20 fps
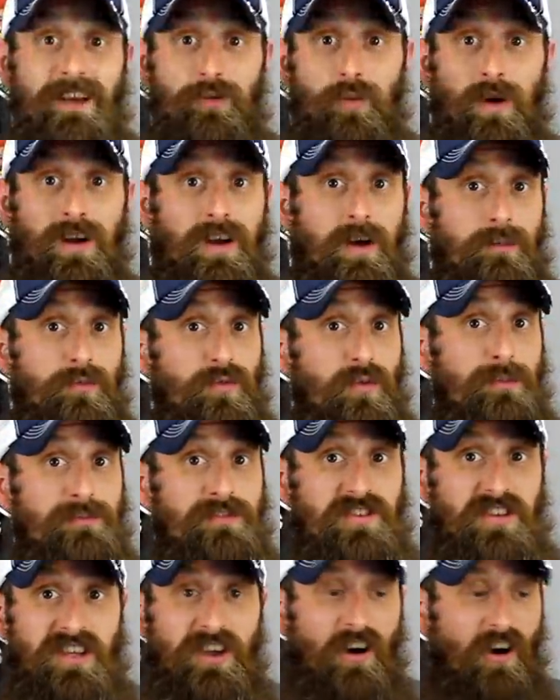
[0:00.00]
next one comes from
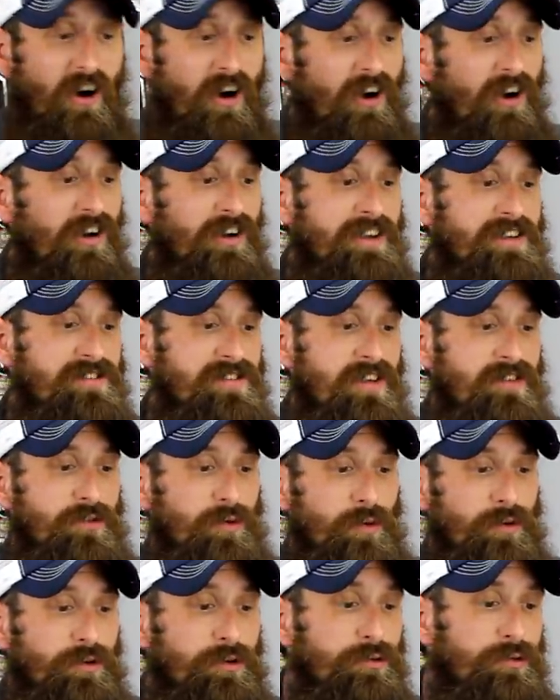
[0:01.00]
DR. He says,
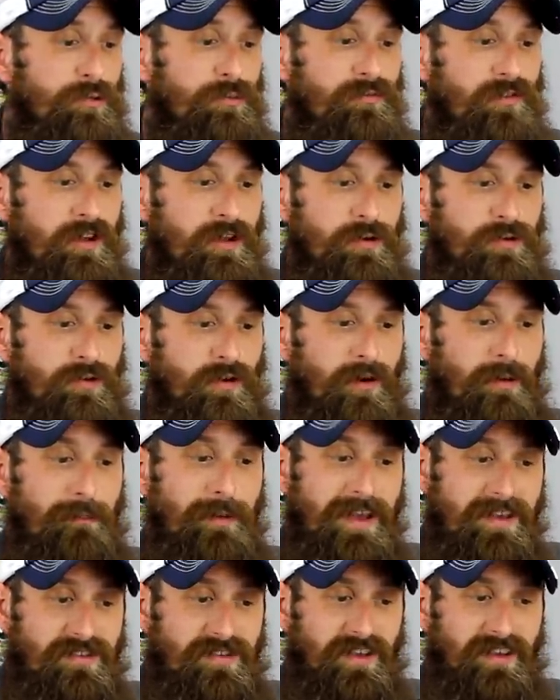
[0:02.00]
your YouTube videos are
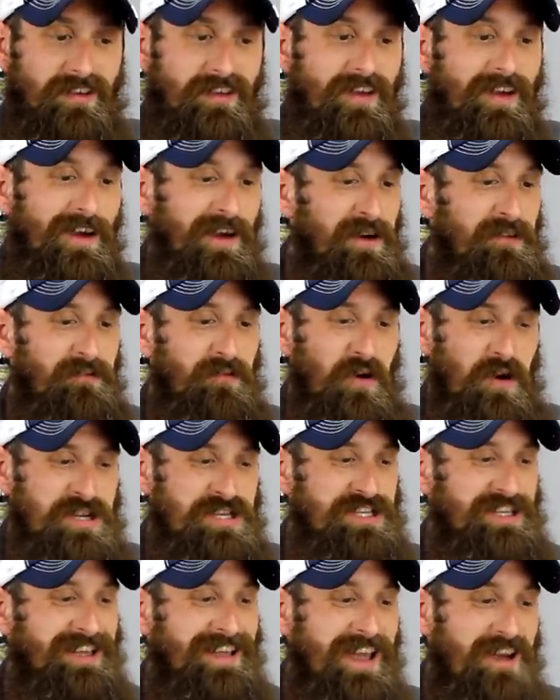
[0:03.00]
amazing.
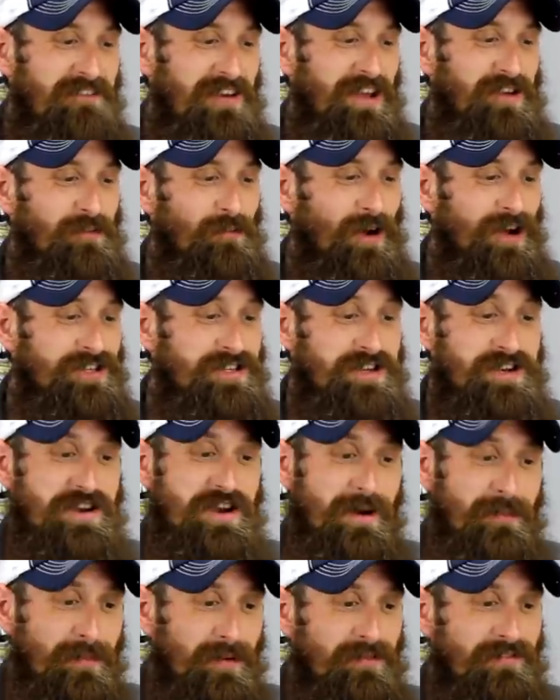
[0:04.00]
Unfortunately, I've had to watch a
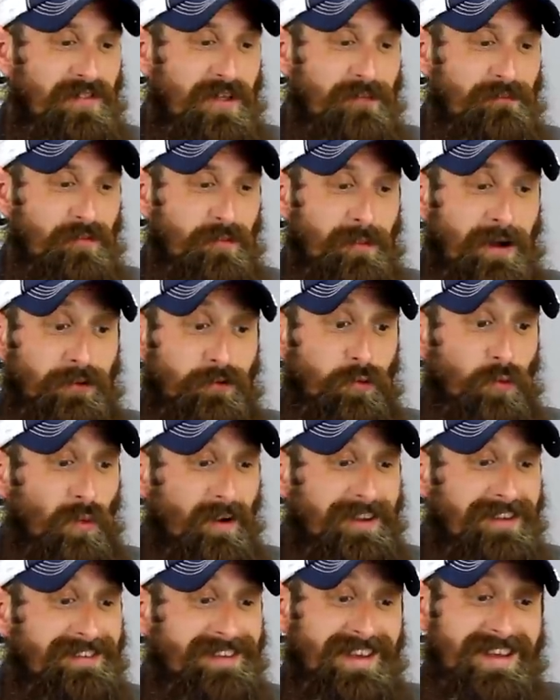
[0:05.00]
number of them for my
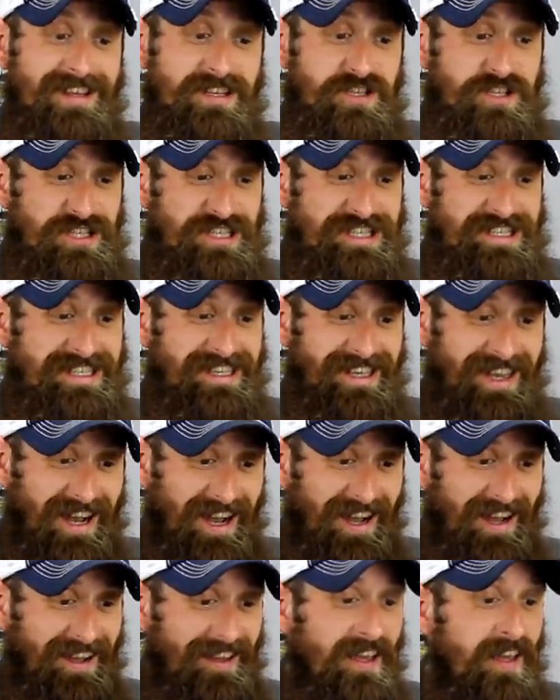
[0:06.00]
2010
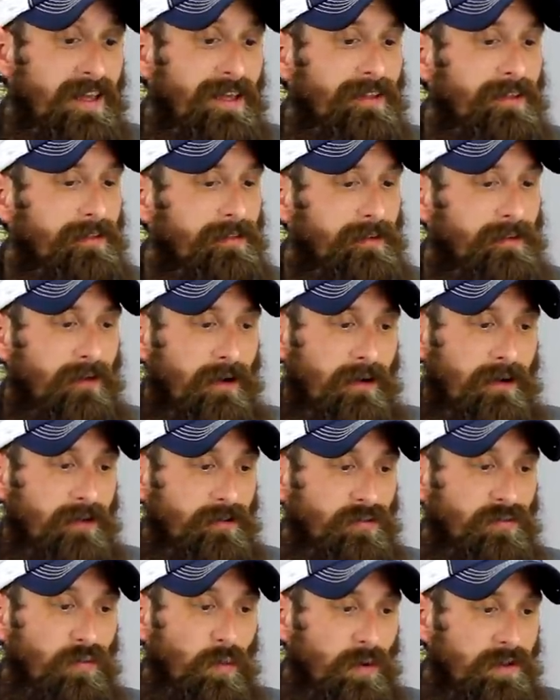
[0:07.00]
GTI. The car
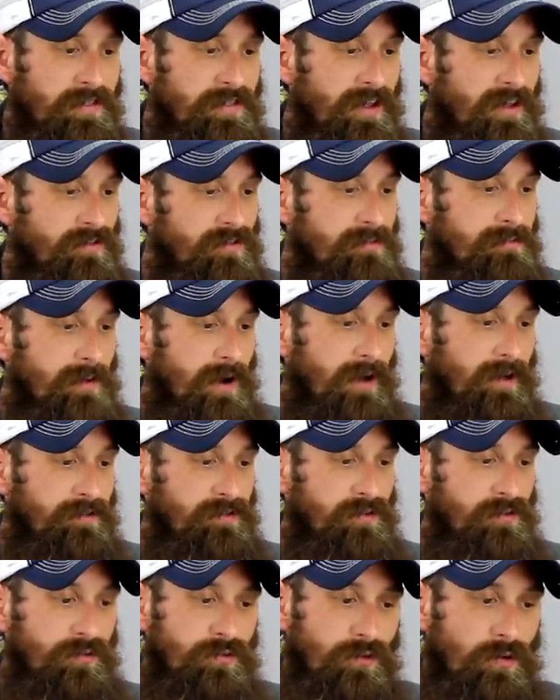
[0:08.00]
has 40,000
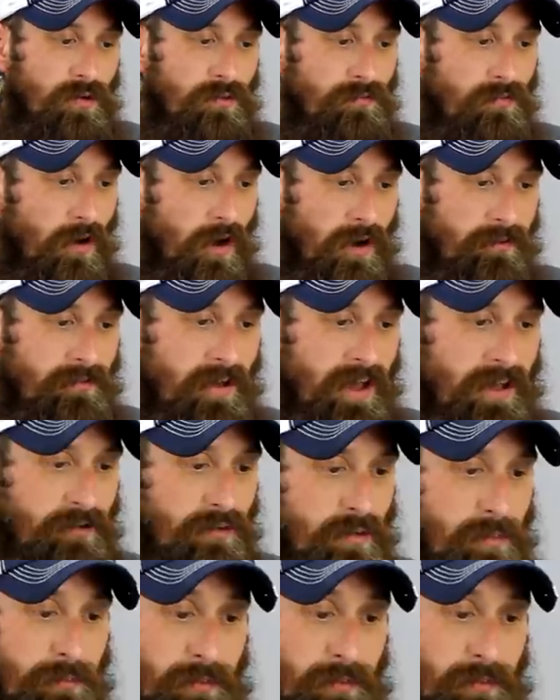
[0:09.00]
miles, and so far I've had to